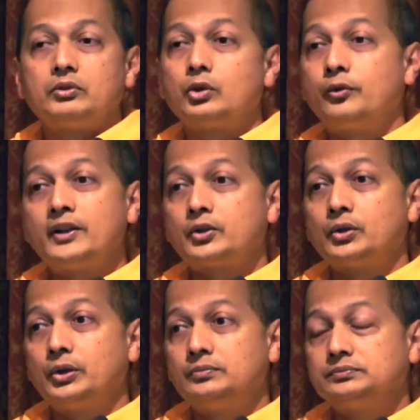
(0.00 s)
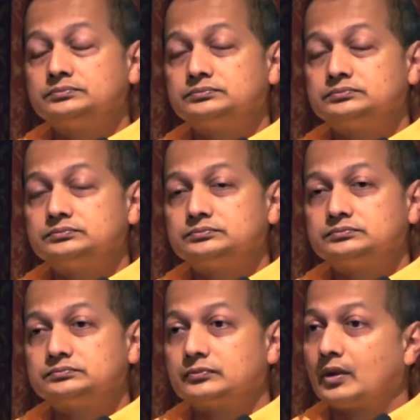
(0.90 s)
so far, so good.
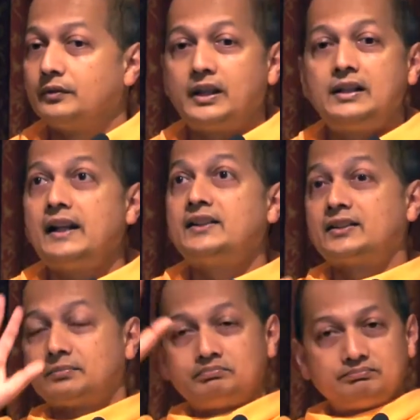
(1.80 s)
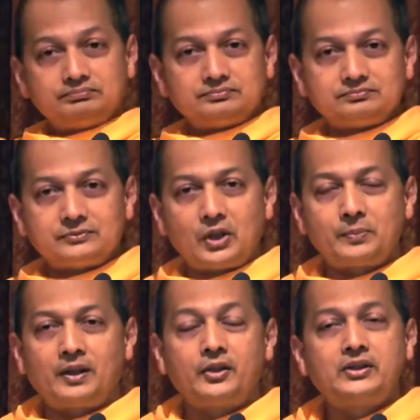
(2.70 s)
Very nice
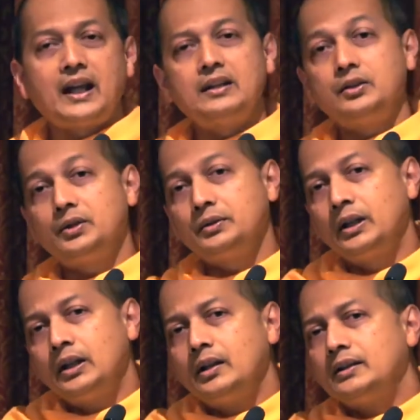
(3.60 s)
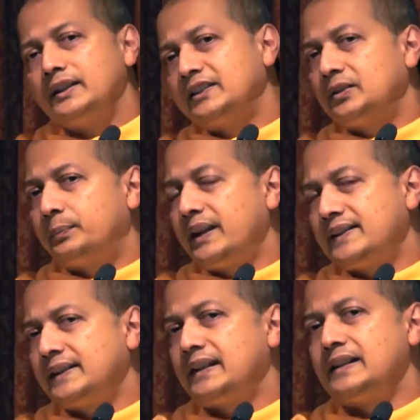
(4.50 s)
cosmology. And you know, this is
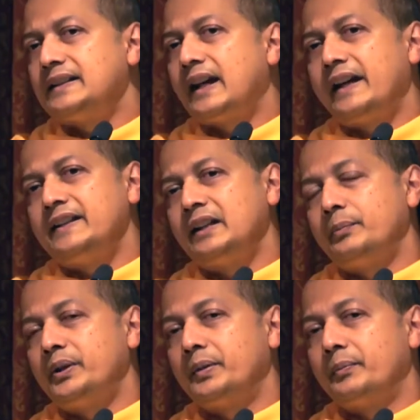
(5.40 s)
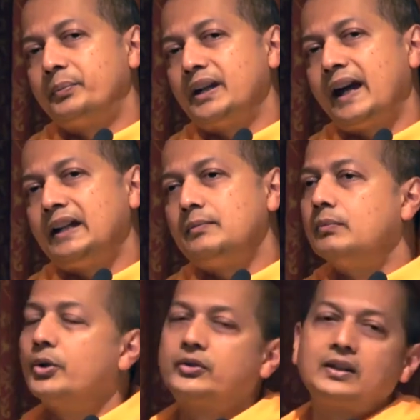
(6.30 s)
basically the idea be behind
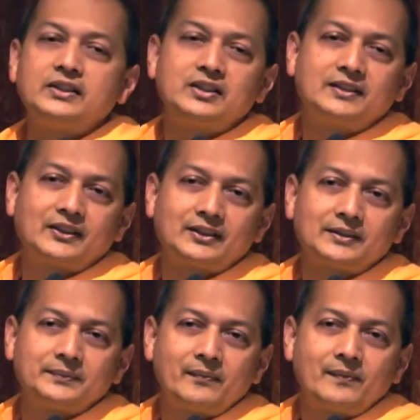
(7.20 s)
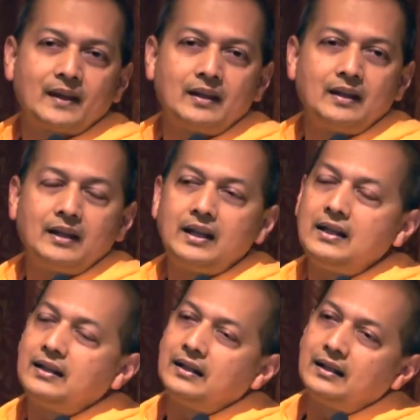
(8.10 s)
most religions.
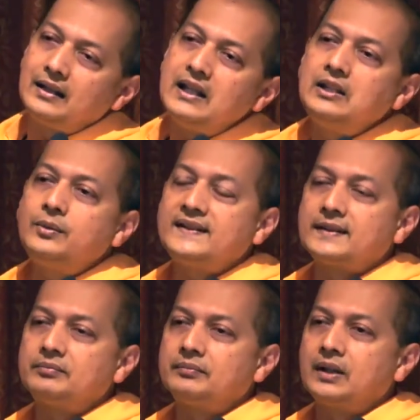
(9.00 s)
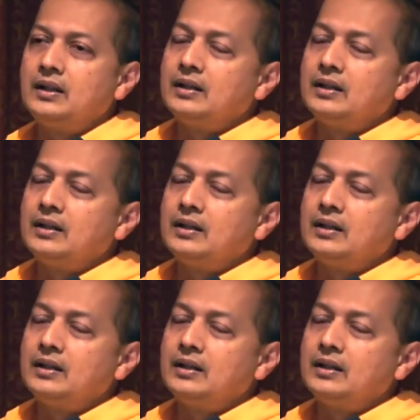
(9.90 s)
In Hinduism,